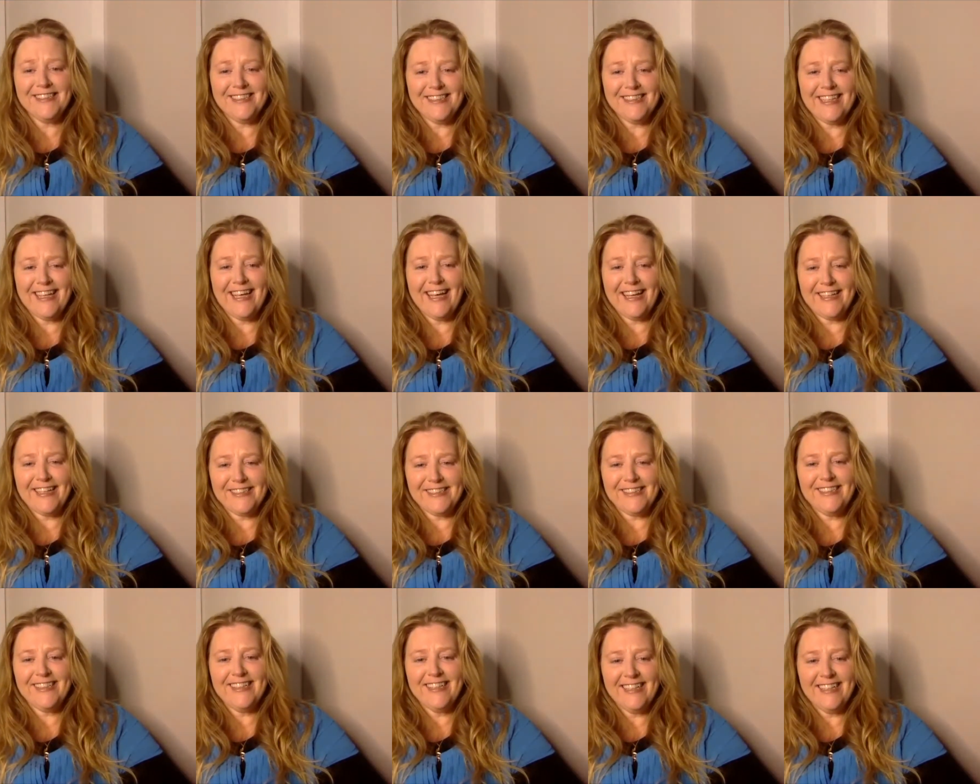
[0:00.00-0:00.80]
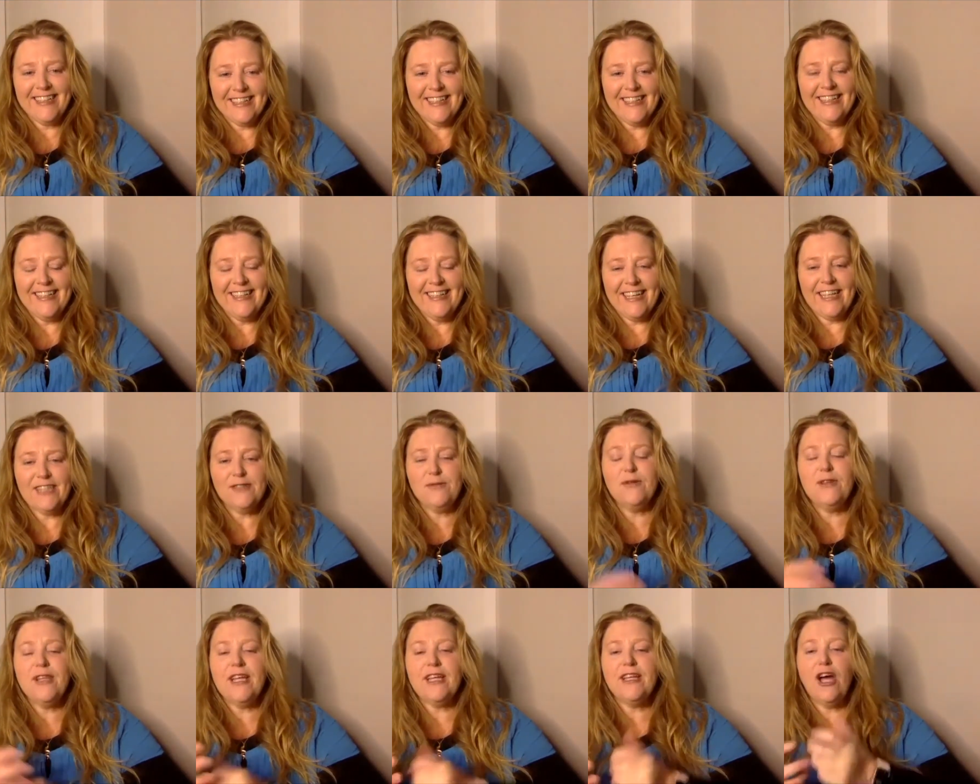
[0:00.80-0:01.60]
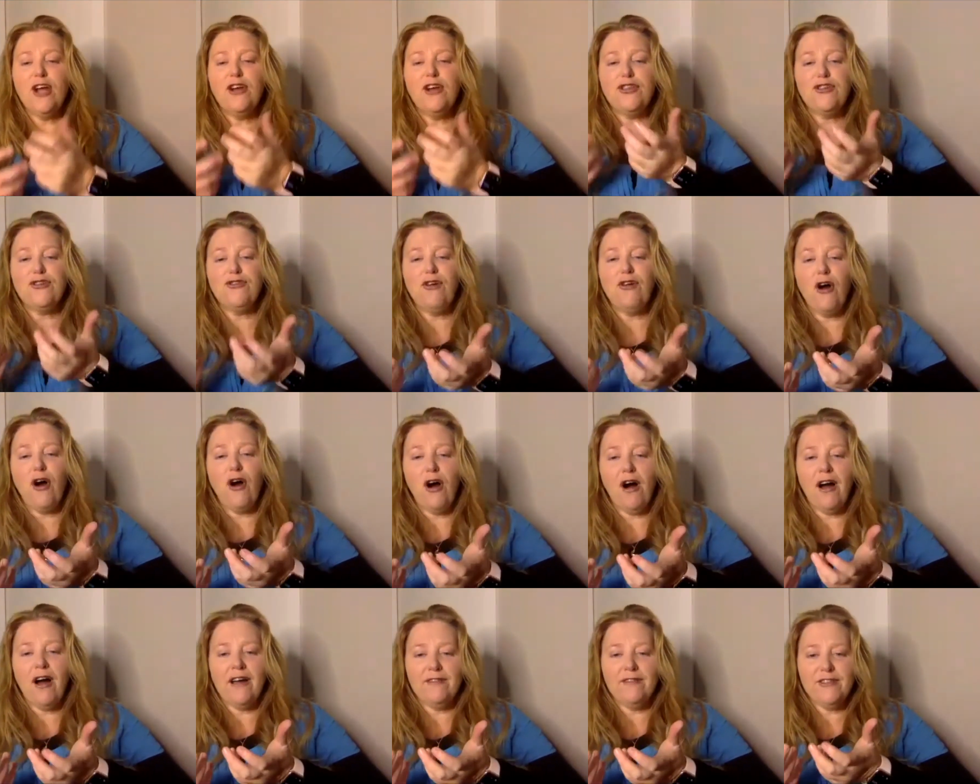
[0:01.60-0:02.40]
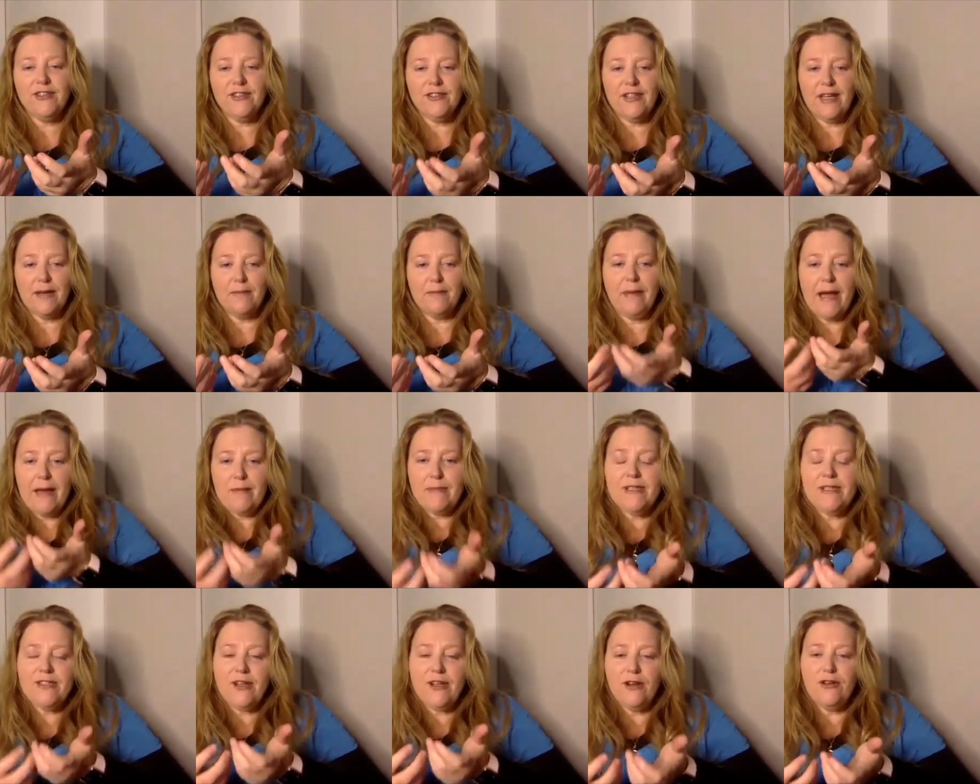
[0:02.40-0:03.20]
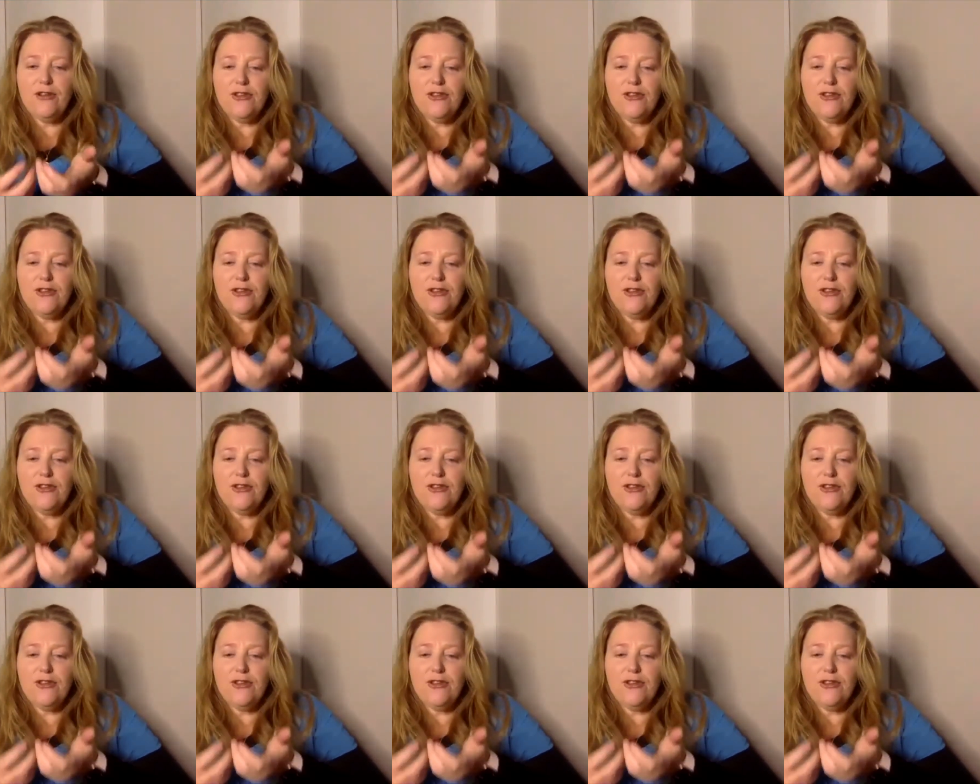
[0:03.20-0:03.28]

yes yes well they don't thrive do they babies yeah.